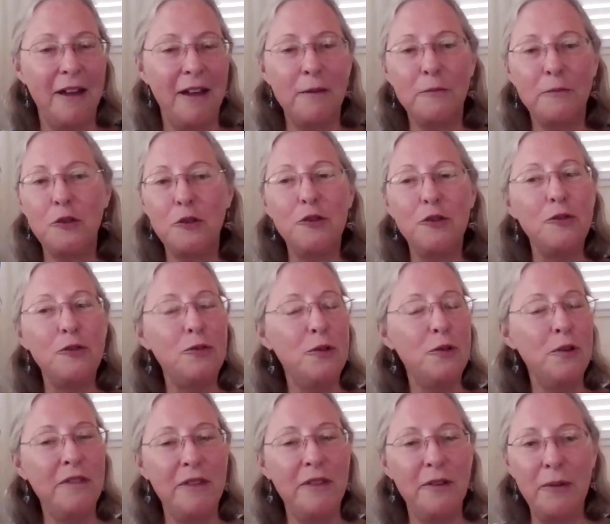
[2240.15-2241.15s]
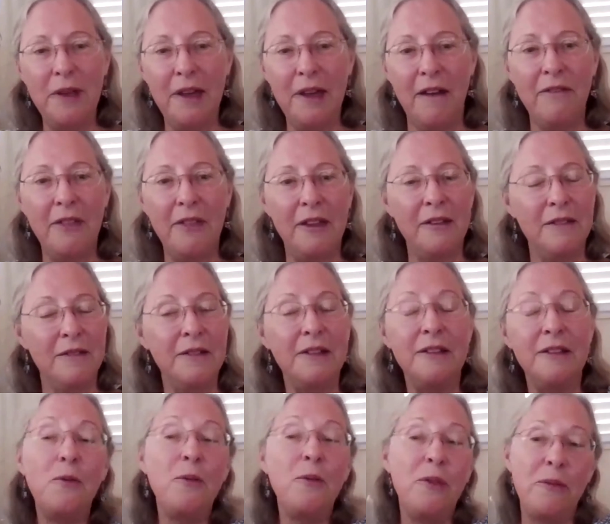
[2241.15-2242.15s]
I'm sure that we have that. I
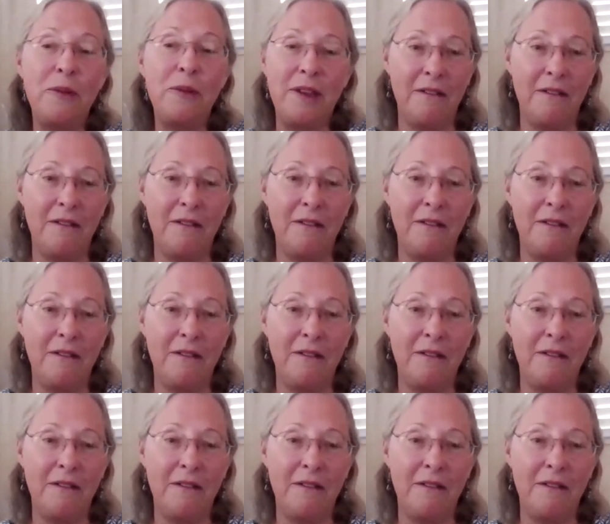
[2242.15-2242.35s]
know that we